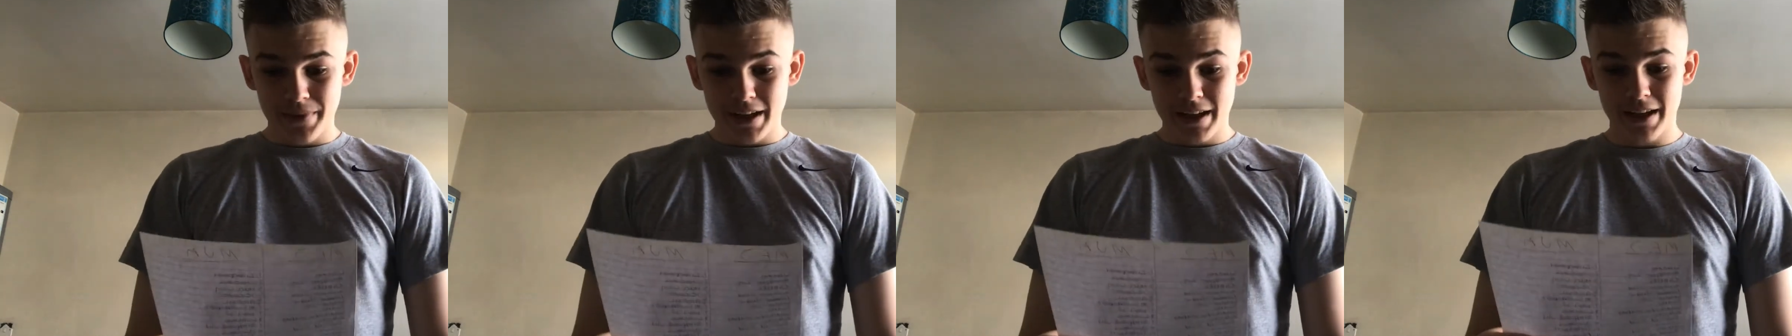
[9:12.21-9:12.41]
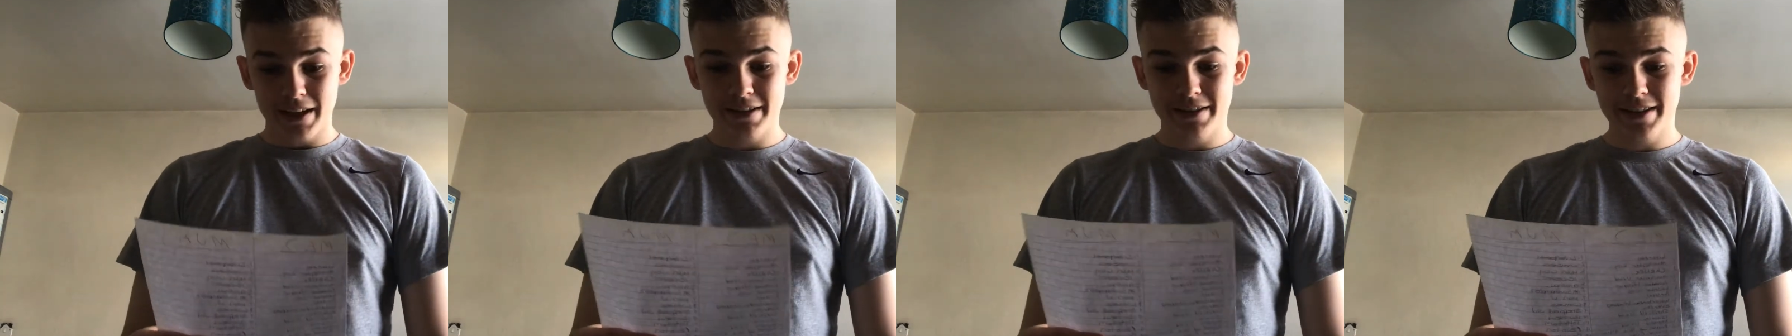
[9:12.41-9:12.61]

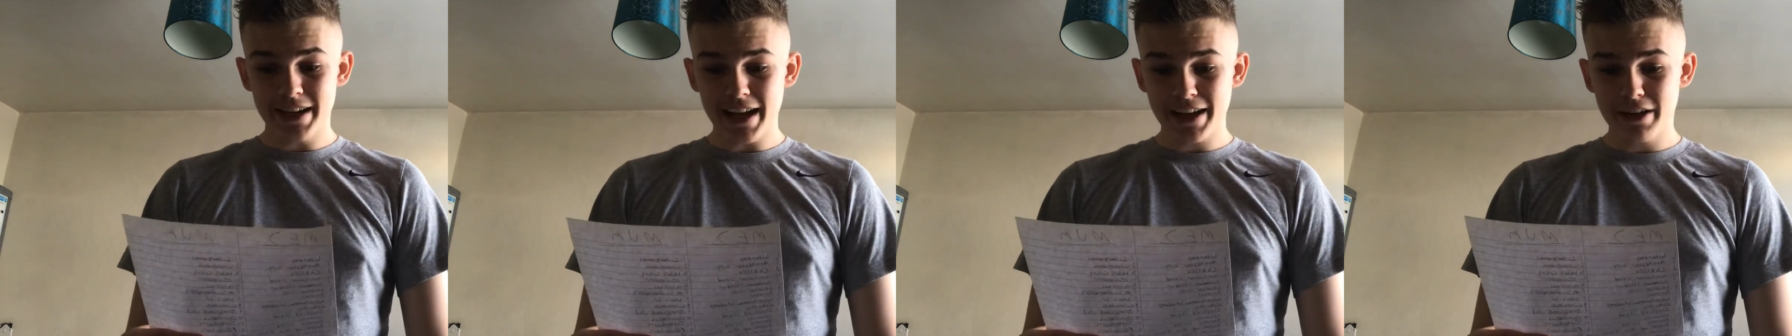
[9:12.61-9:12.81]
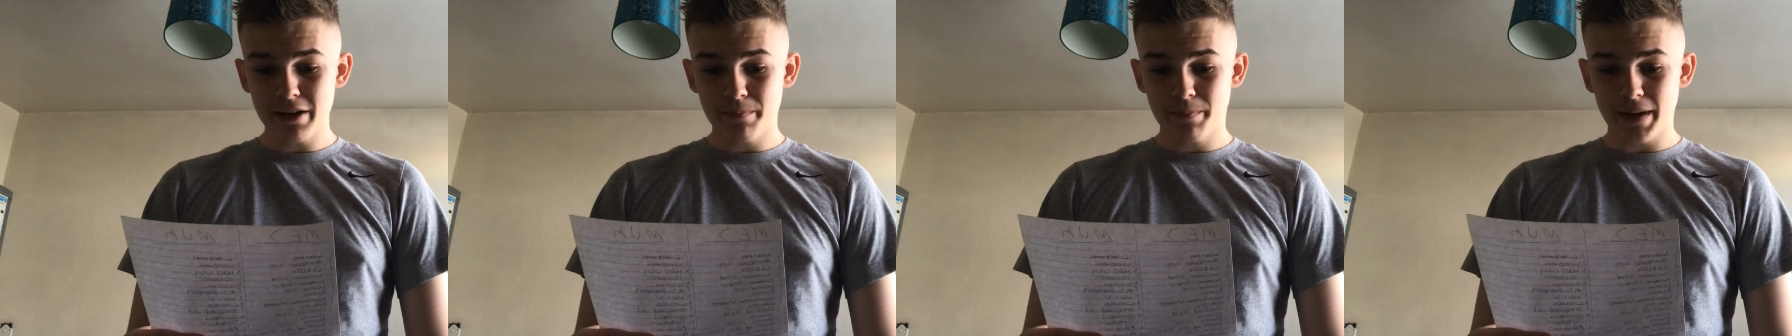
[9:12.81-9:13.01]
in
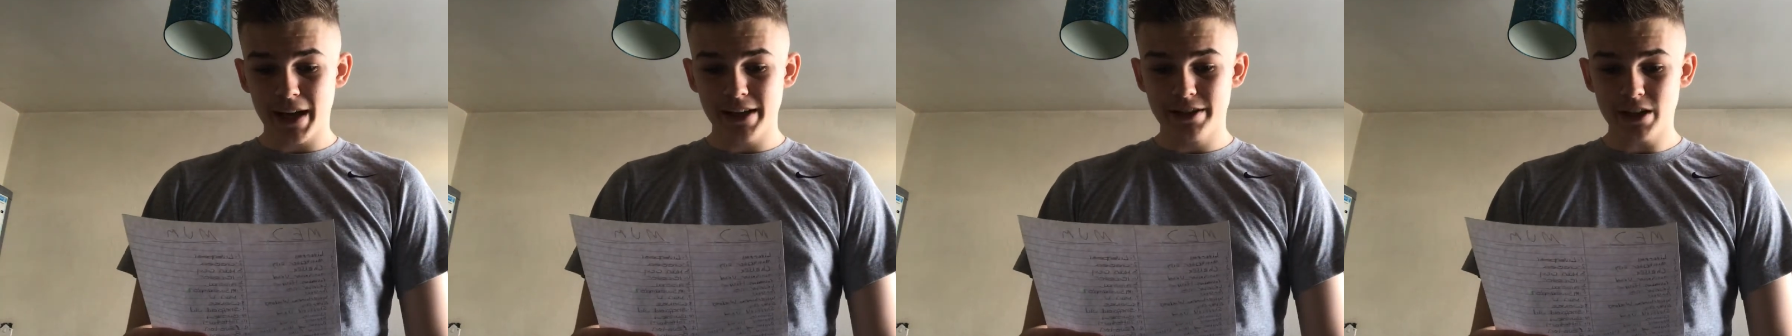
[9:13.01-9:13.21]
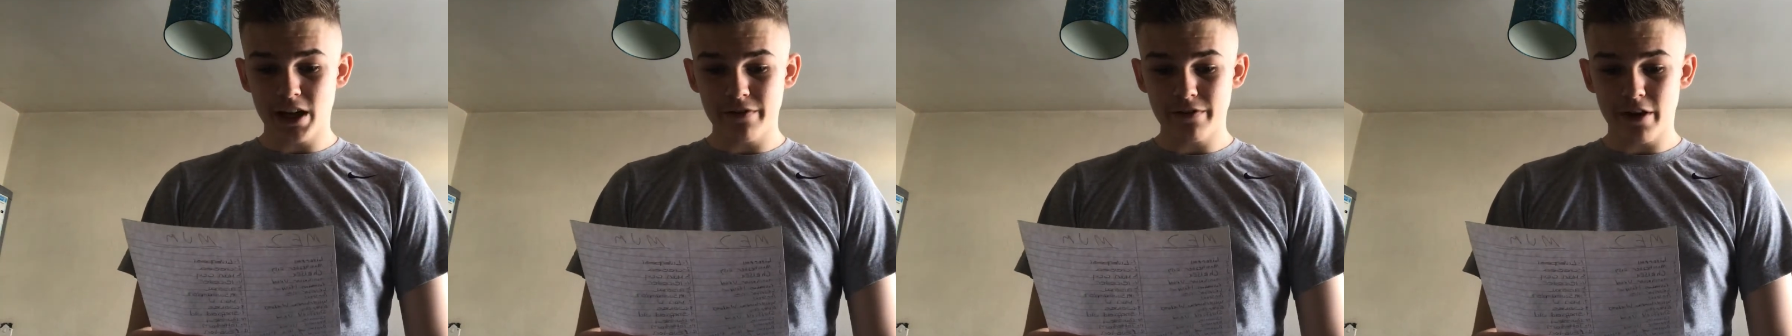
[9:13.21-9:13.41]
2nd
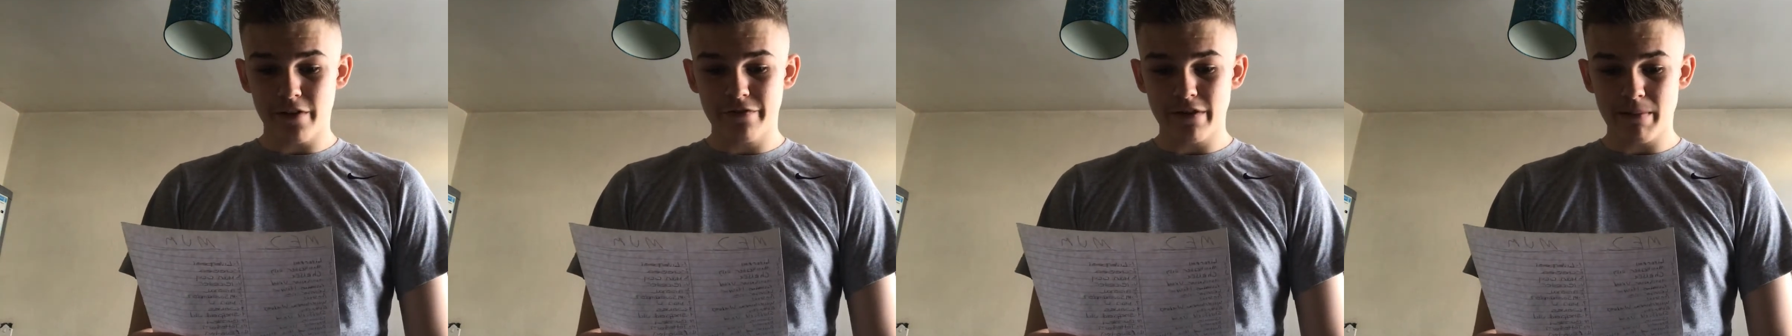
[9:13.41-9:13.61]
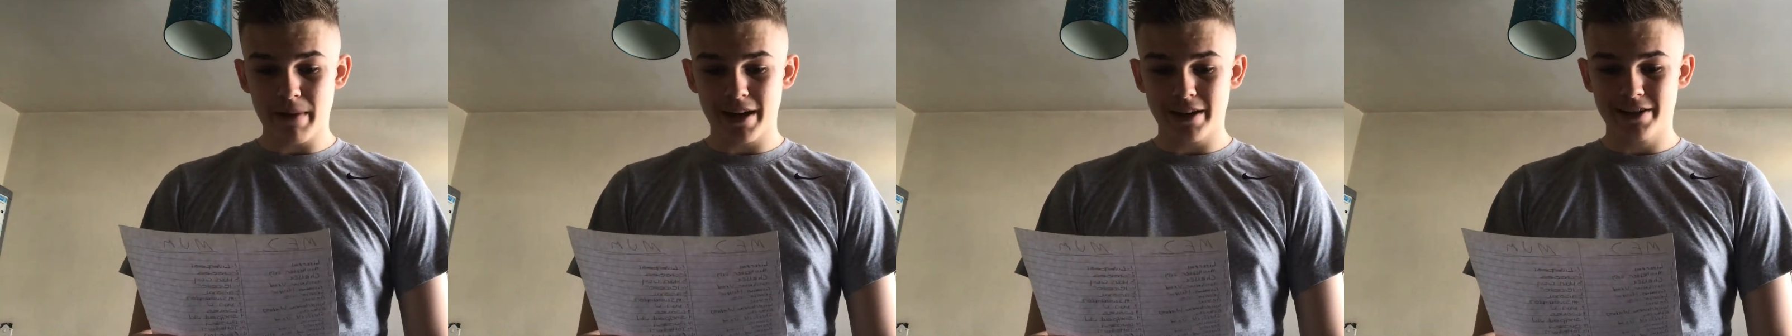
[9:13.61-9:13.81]
place, I've gone
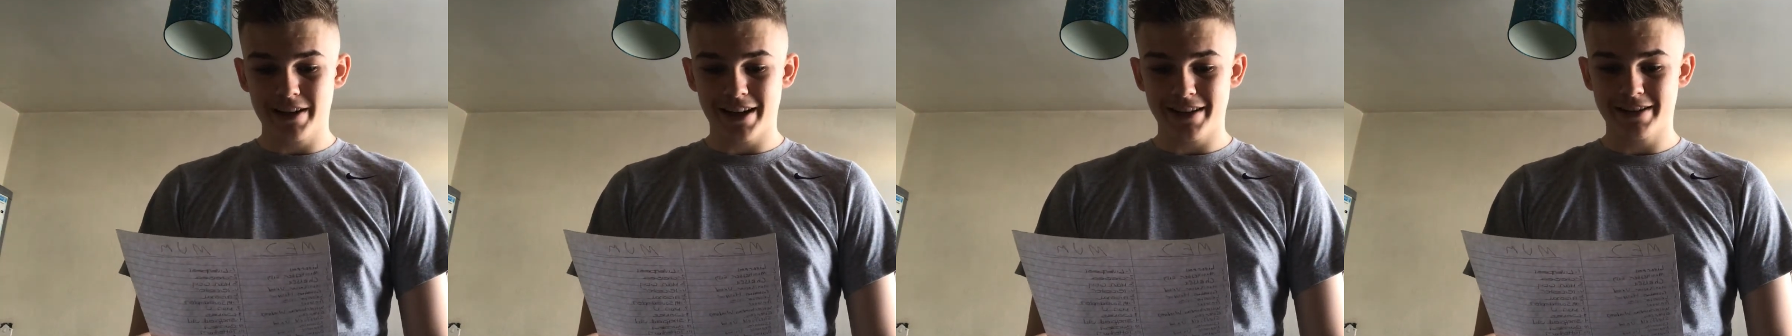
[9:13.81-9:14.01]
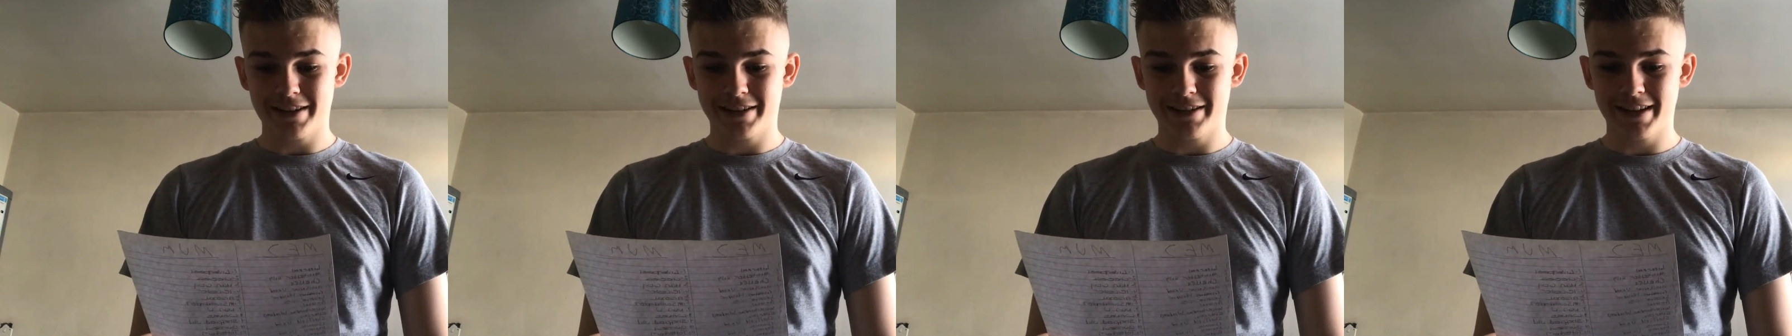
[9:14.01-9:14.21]
for
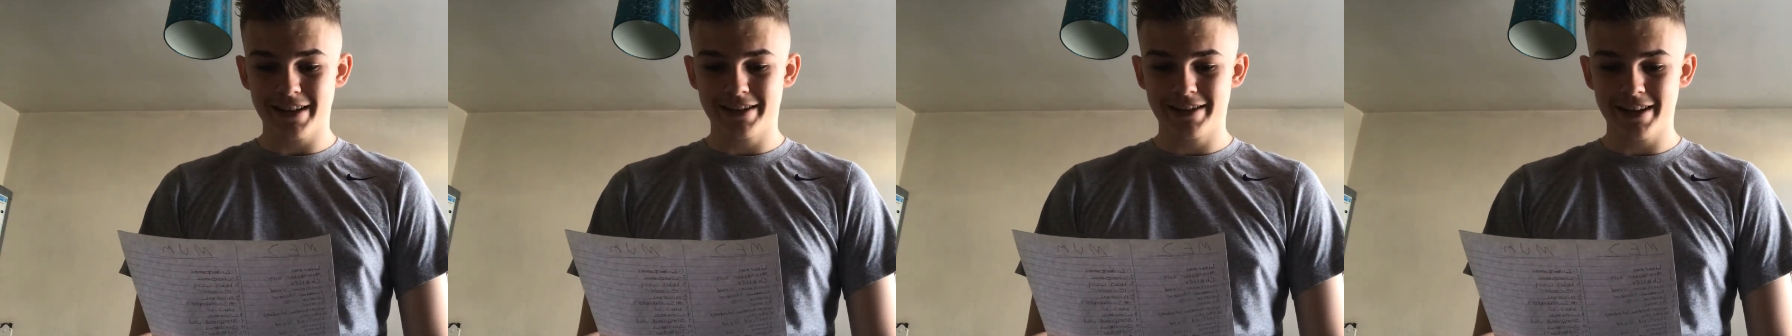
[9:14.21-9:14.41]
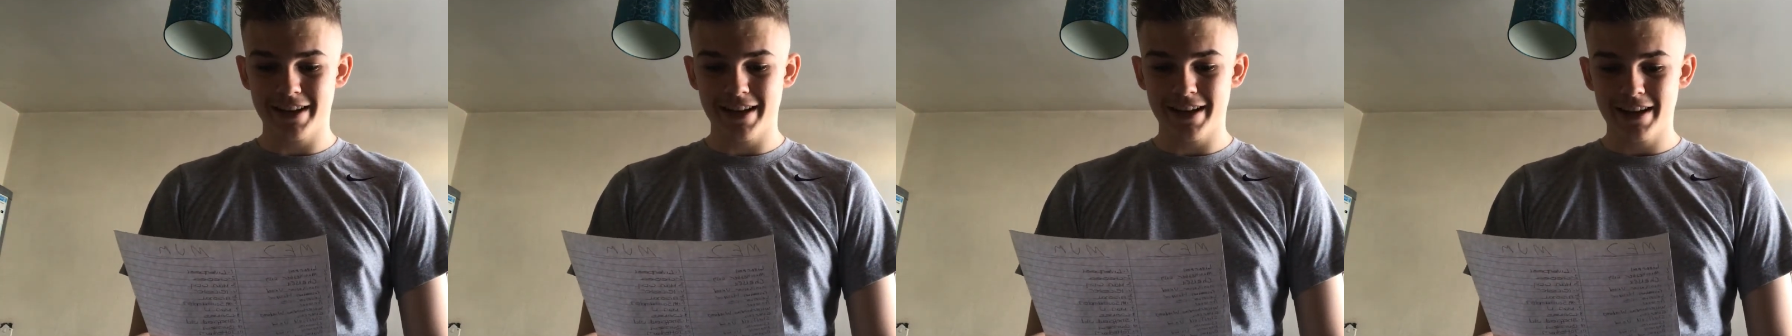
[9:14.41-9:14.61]
Manchester
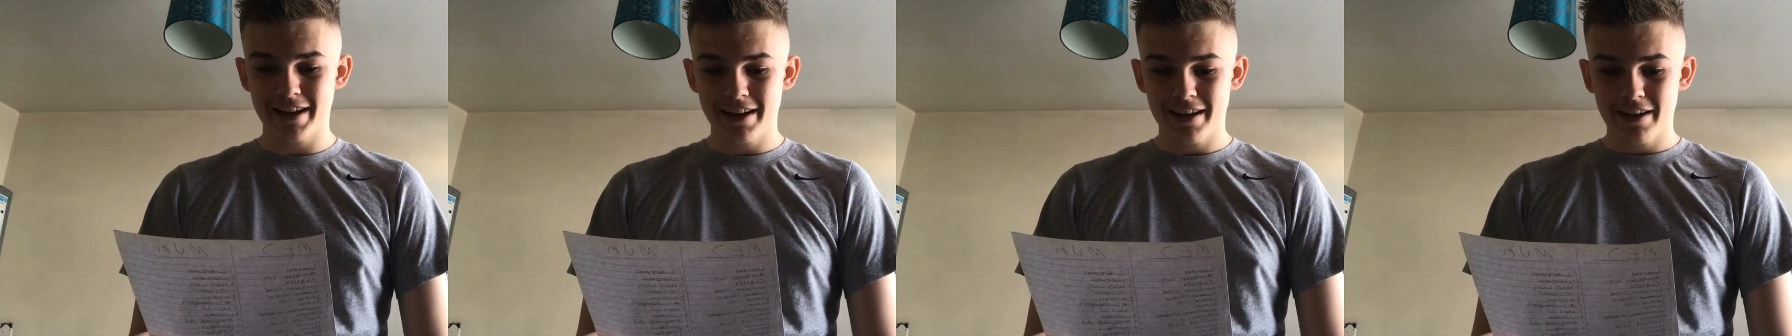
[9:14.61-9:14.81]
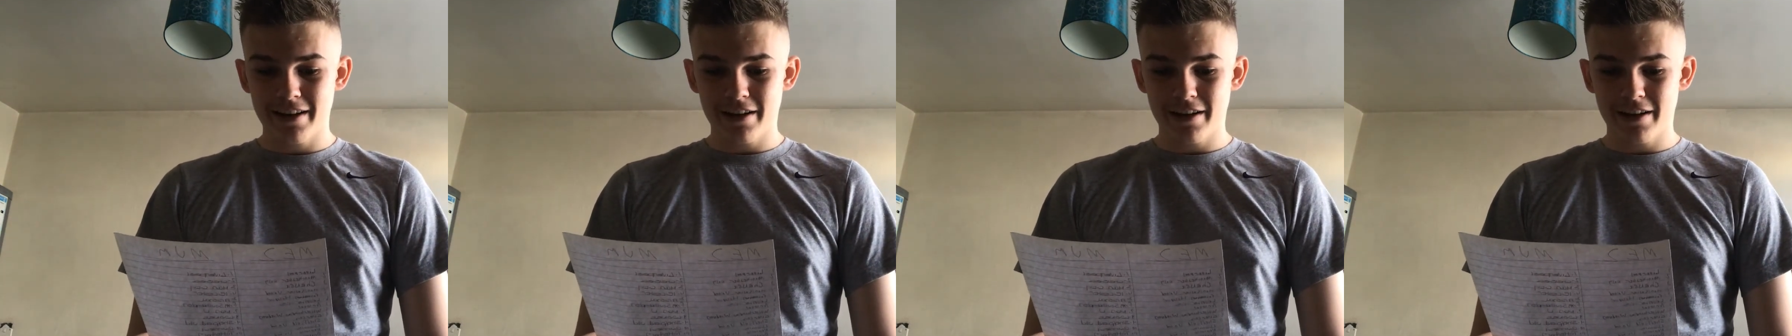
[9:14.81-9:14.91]
City.